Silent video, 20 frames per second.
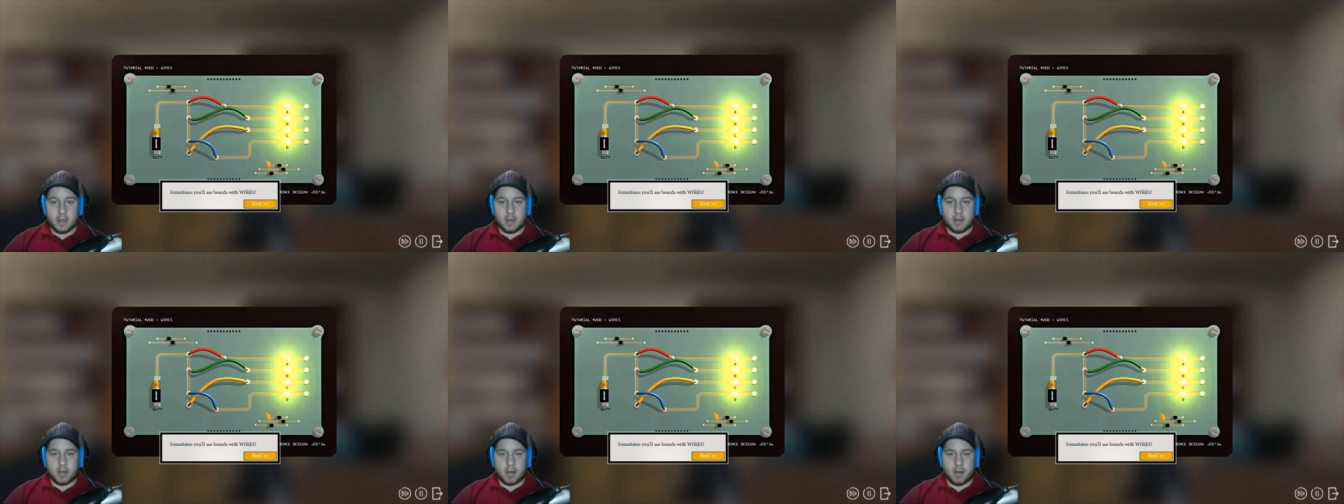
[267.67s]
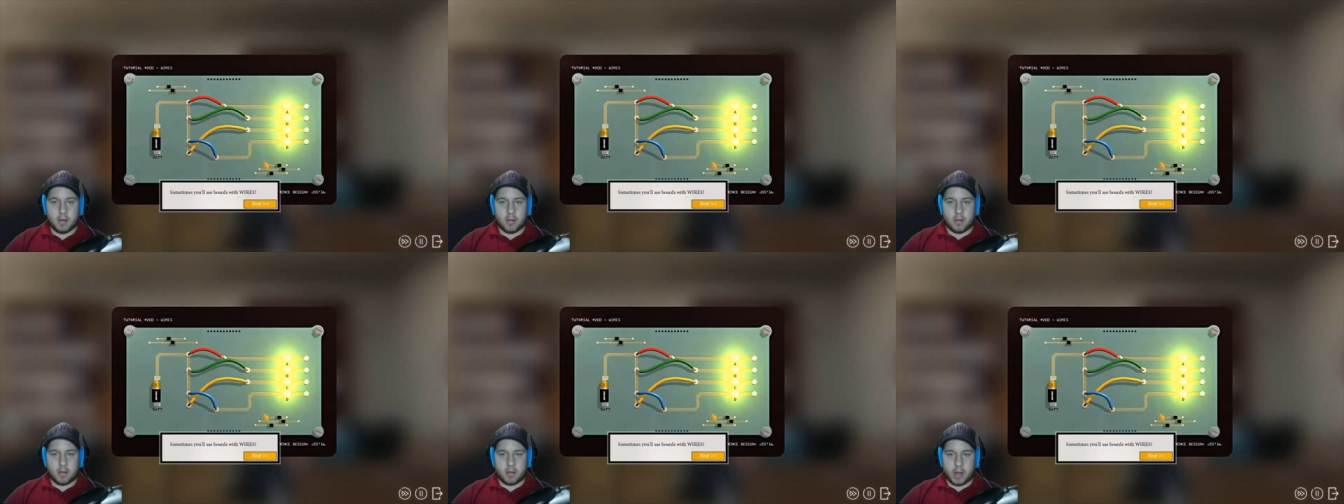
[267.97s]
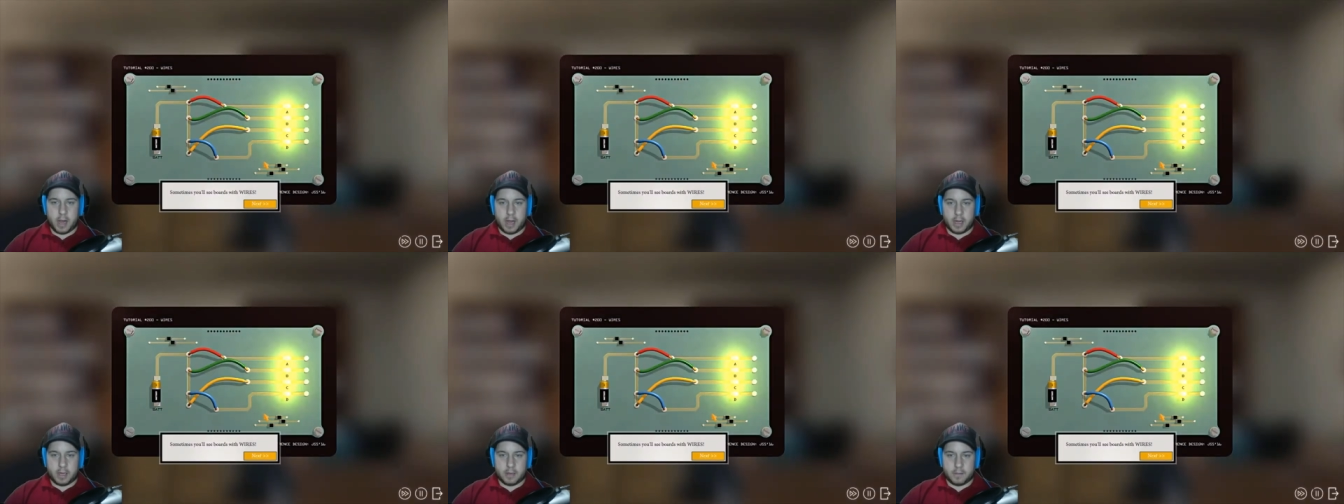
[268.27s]
Oh,
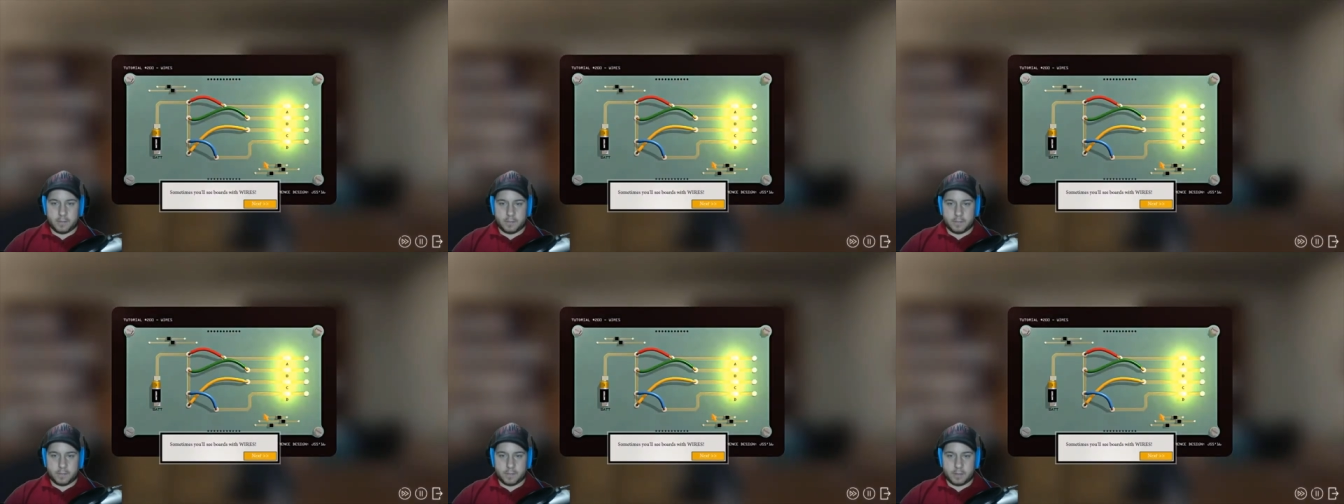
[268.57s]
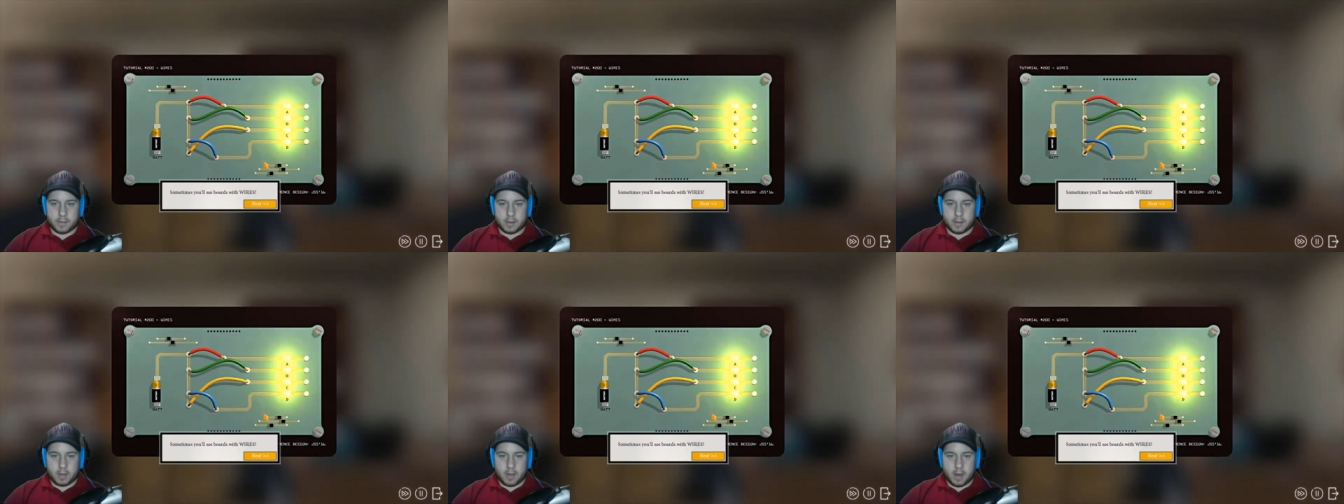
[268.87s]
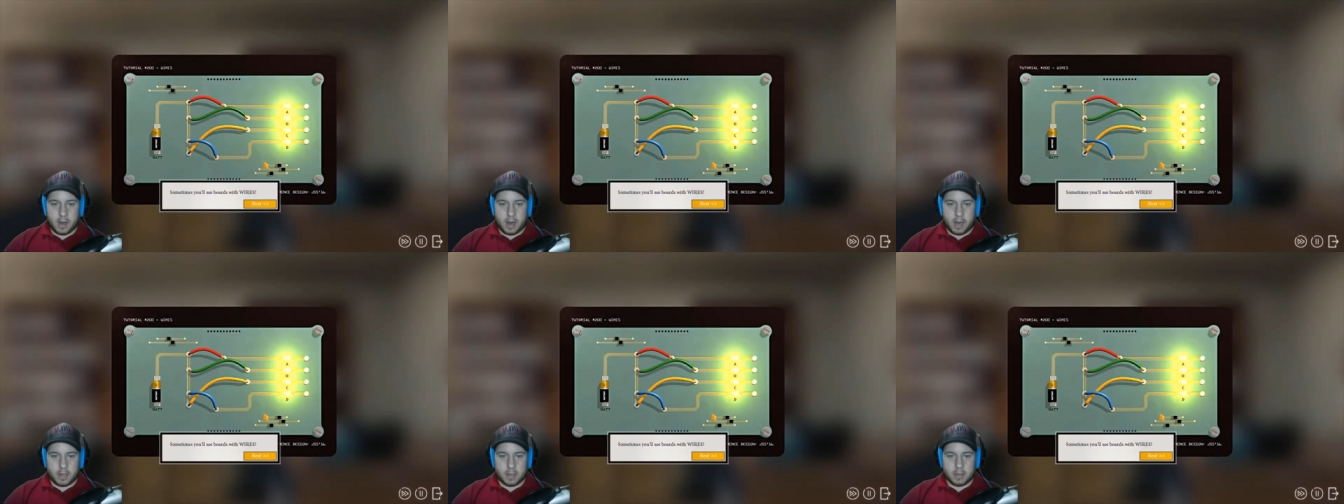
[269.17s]
great.
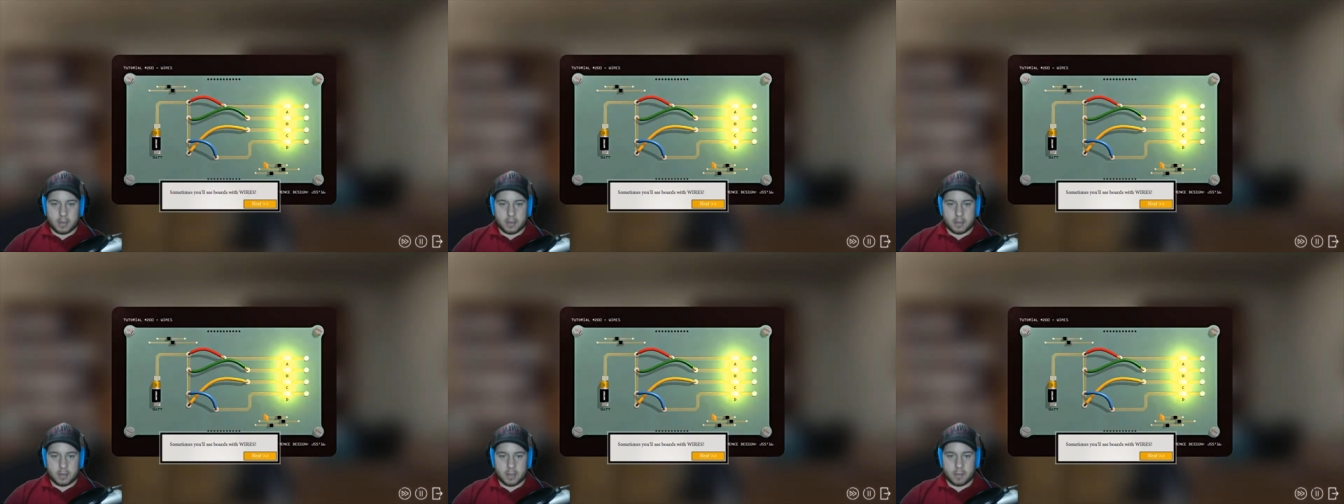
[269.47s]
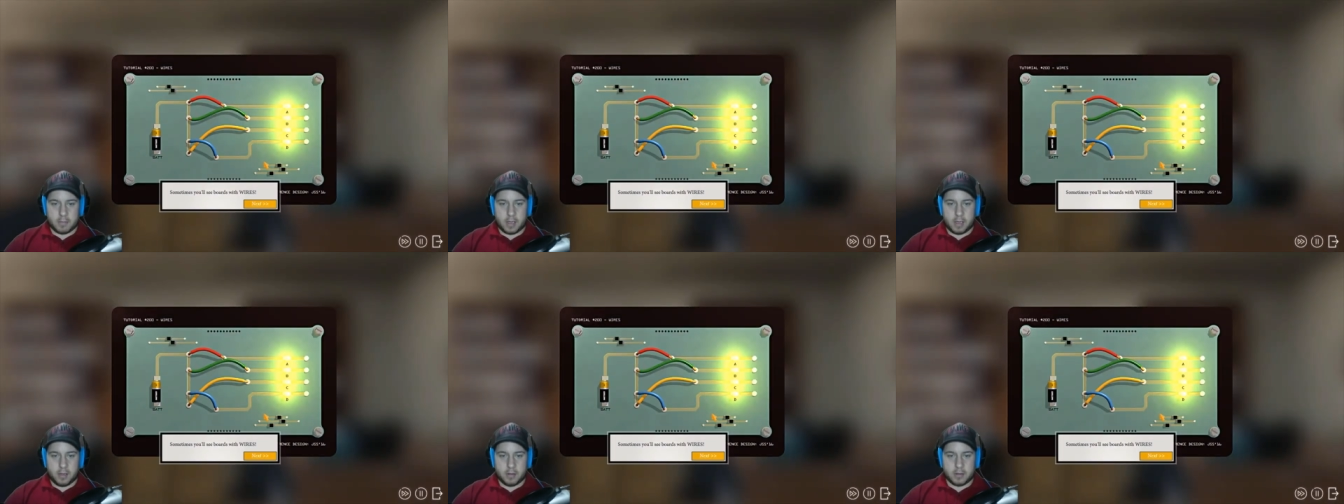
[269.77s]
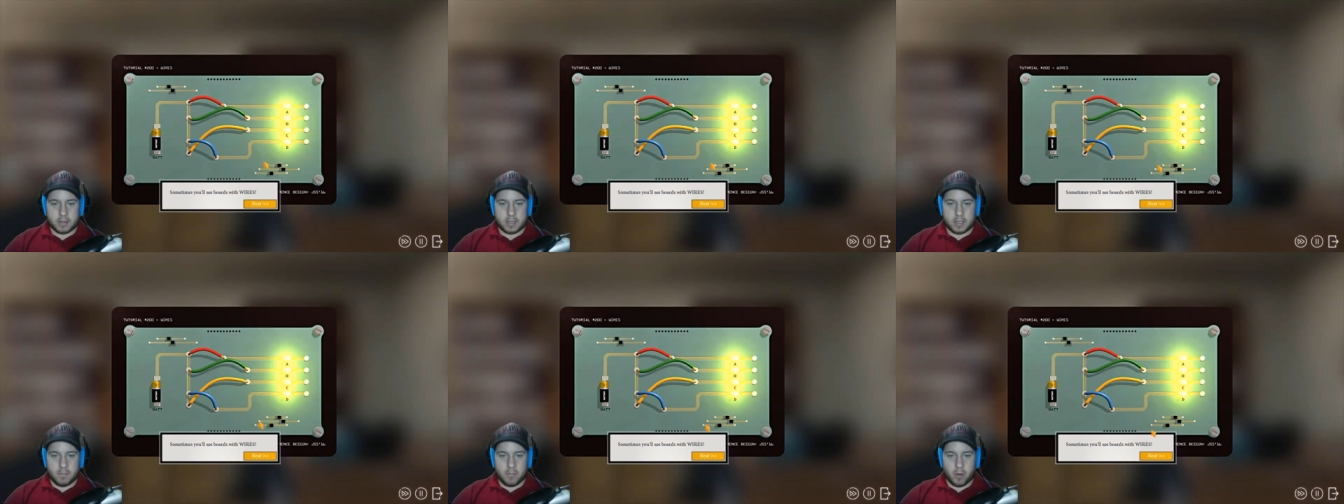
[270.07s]
Alright. Something you'll
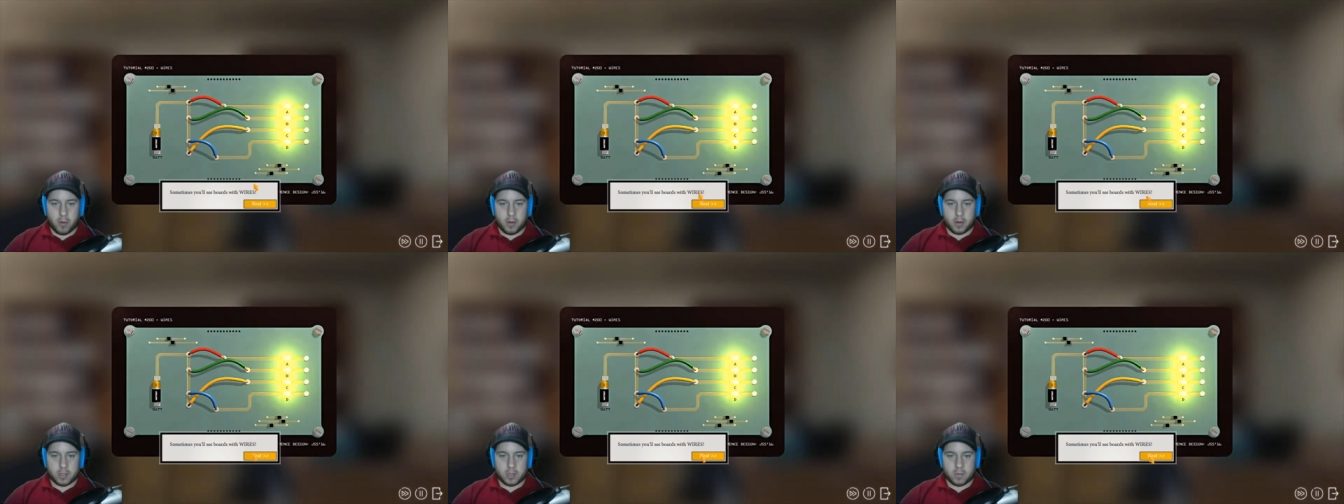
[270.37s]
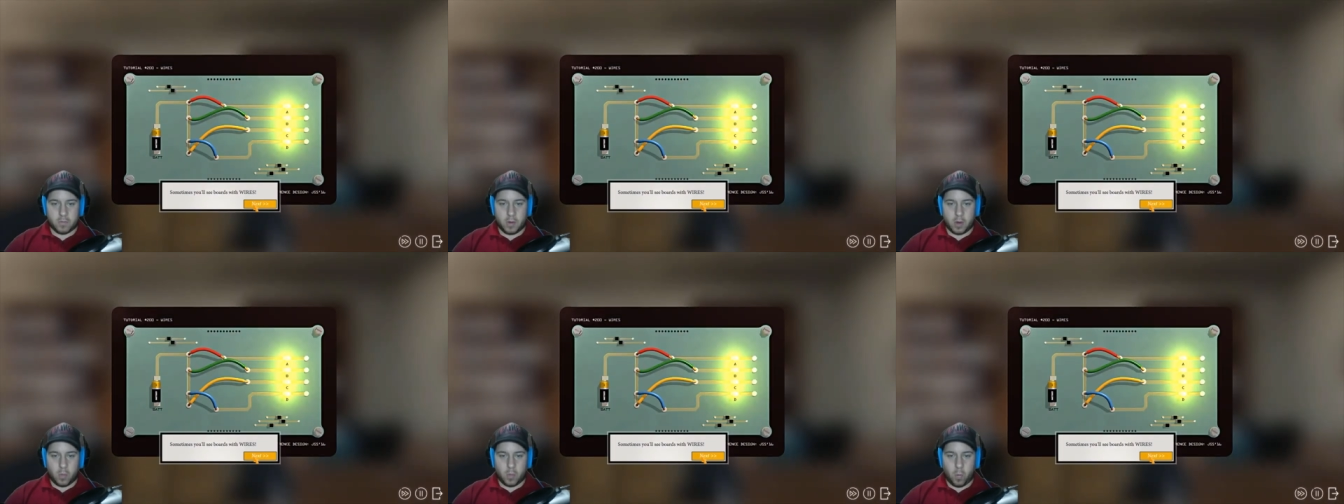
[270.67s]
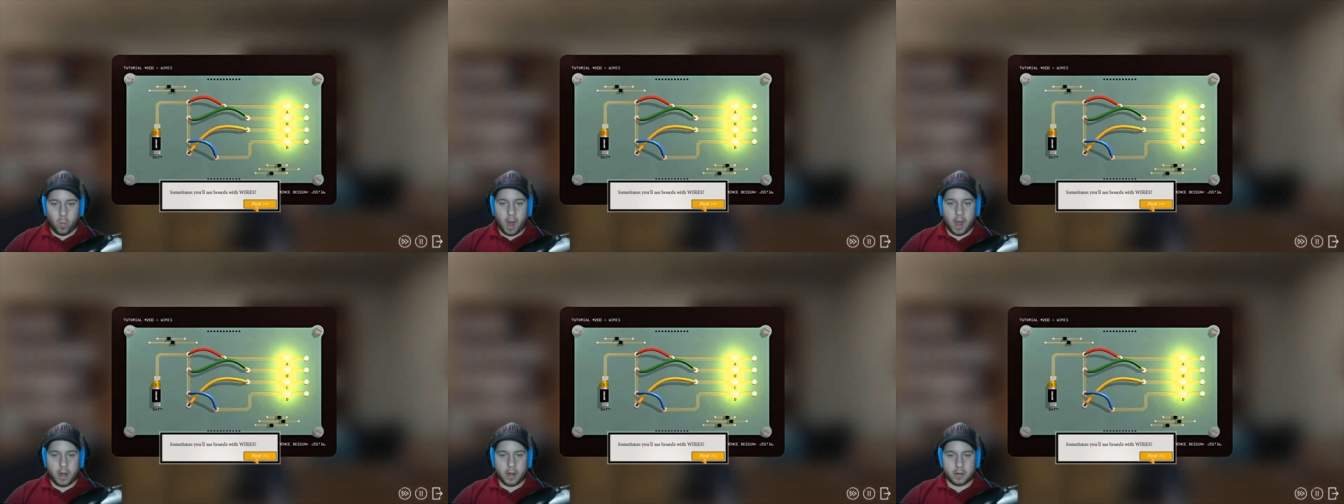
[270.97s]
see boards with
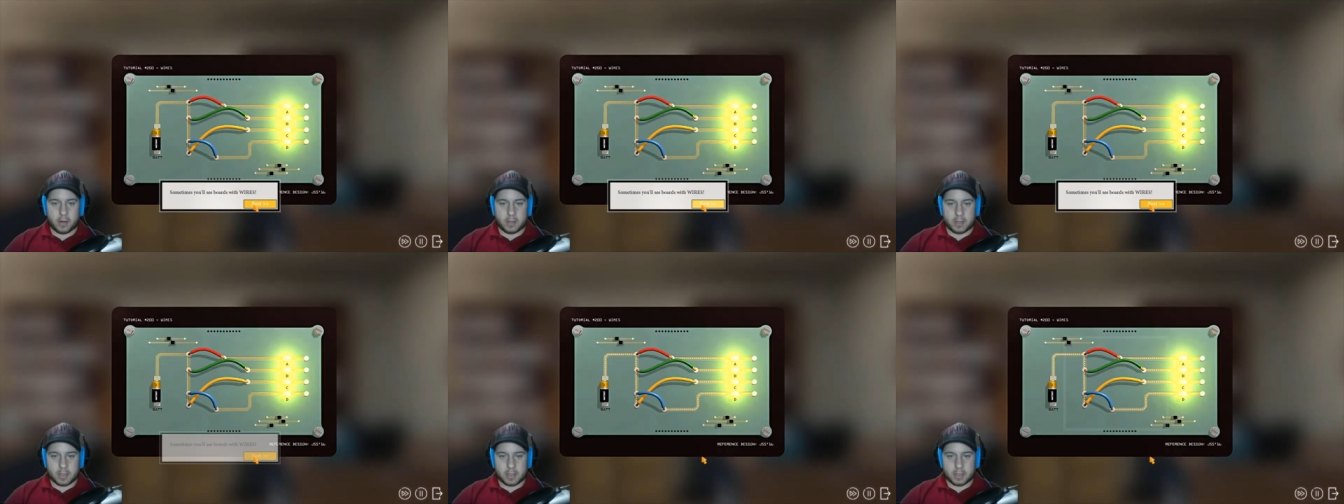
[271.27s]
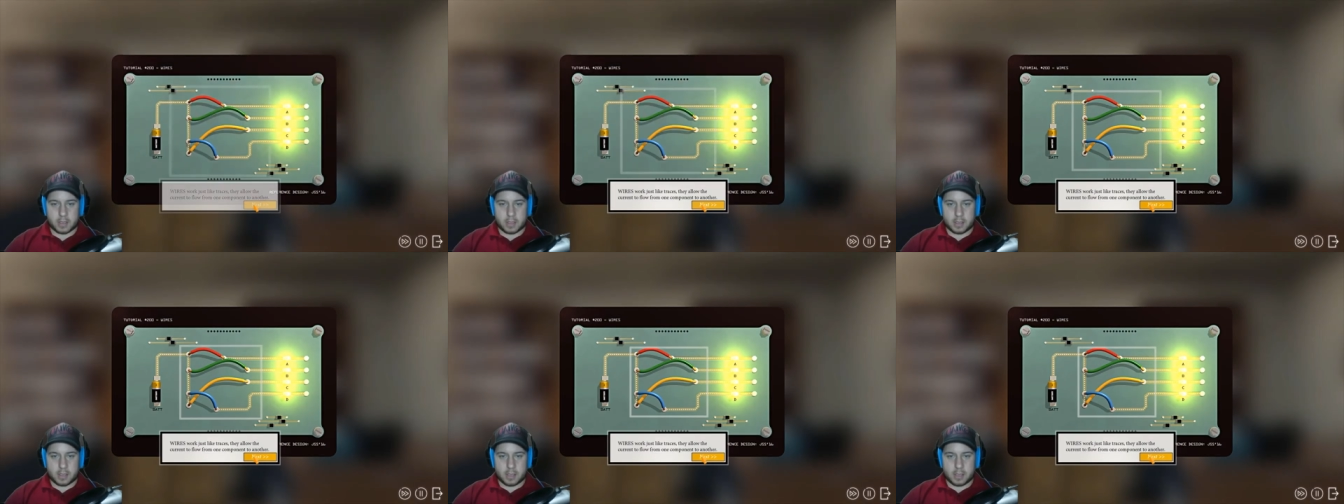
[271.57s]
wires.